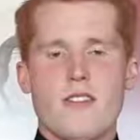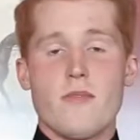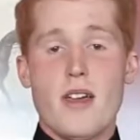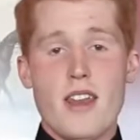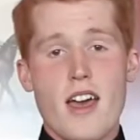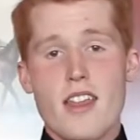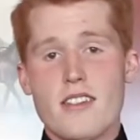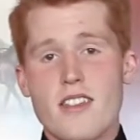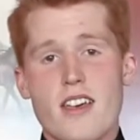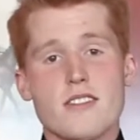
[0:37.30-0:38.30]
The
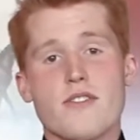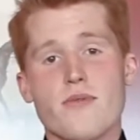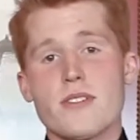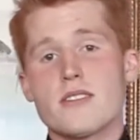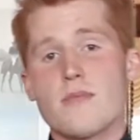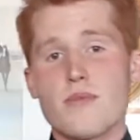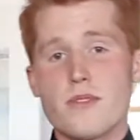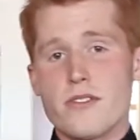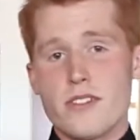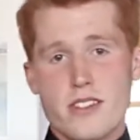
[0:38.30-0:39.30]
Manhattan has 3 simple
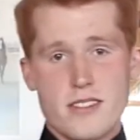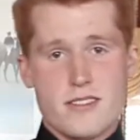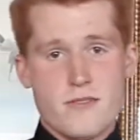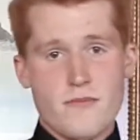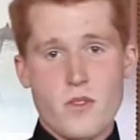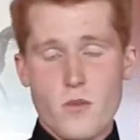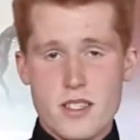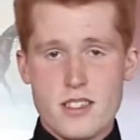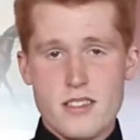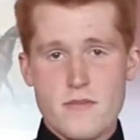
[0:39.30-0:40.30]
ingredients:
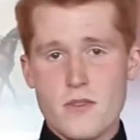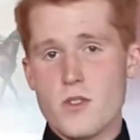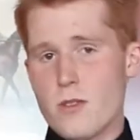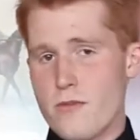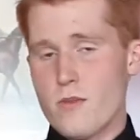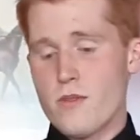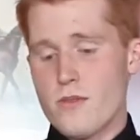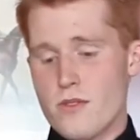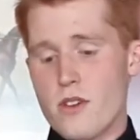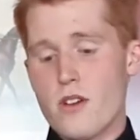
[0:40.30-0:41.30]
whiskey, sweet
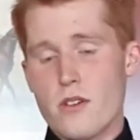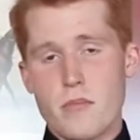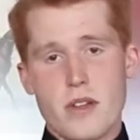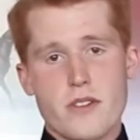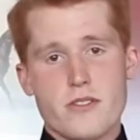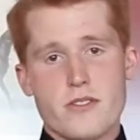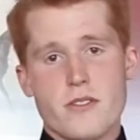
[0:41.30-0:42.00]
vermouth, or bitters.